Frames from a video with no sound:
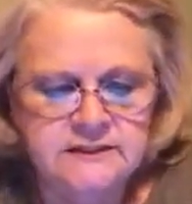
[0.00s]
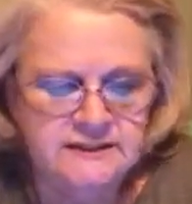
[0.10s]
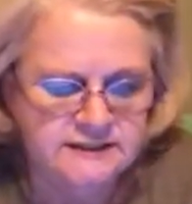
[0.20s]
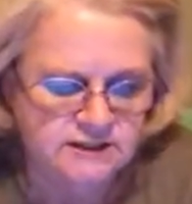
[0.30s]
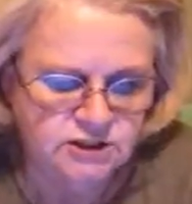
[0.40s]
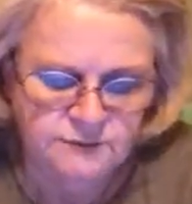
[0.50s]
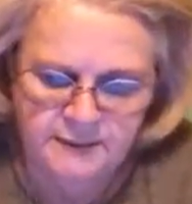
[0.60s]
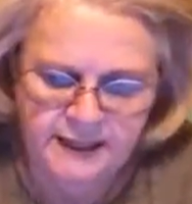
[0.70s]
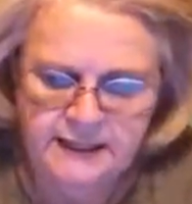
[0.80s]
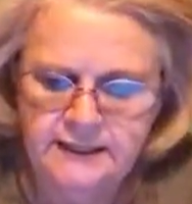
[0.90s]
decision
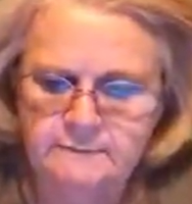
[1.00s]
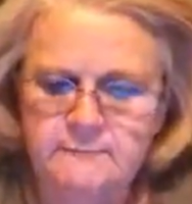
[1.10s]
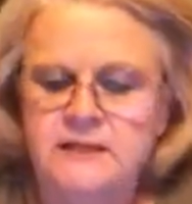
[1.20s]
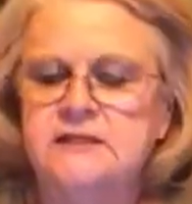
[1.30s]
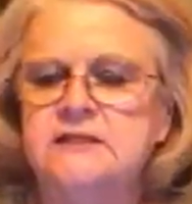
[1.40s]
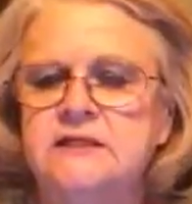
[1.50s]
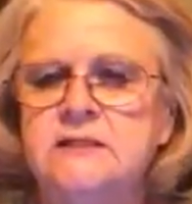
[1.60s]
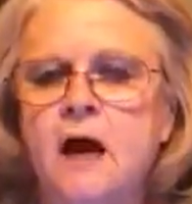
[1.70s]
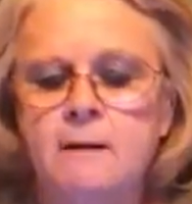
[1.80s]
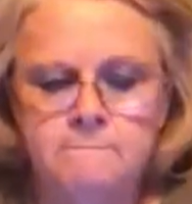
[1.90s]
making means that
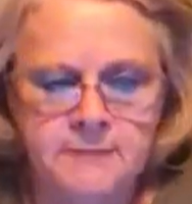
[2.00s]
top